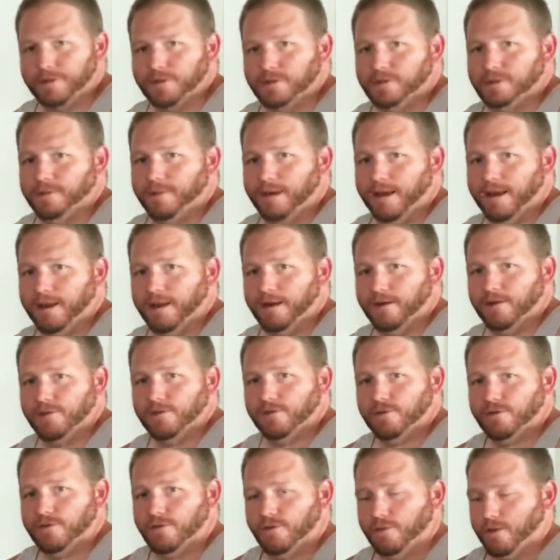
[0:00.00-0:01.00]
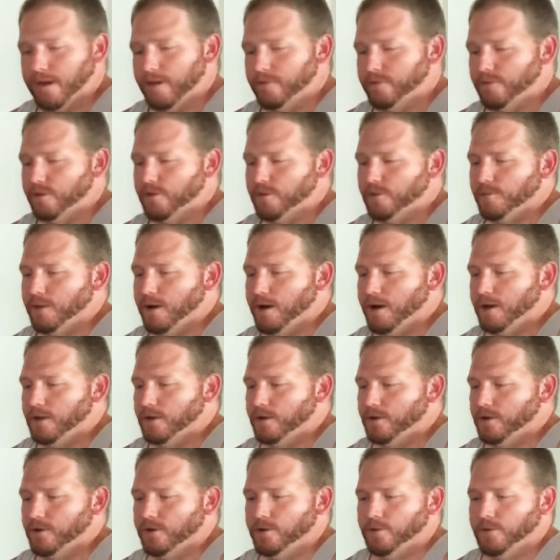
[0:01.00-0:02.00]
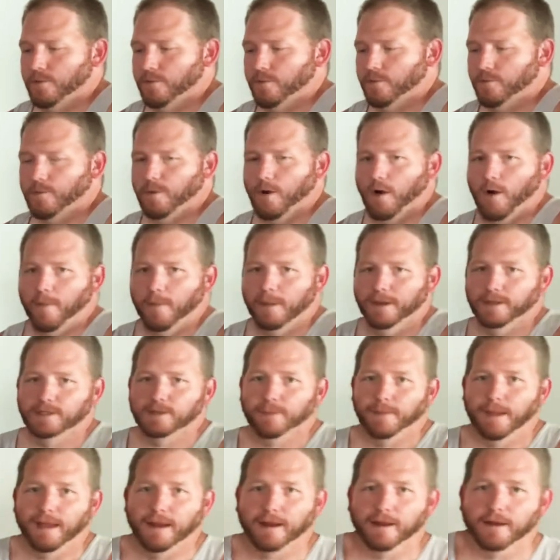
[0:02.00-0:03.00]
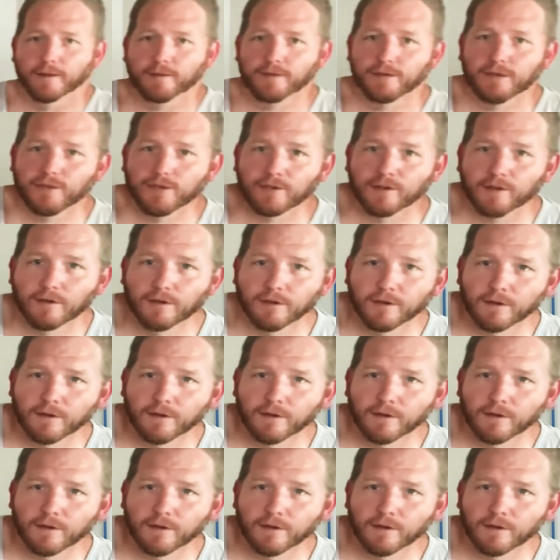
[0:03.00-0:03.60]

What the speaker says: of tomatoes. So we have the smaller Roma tomatoes.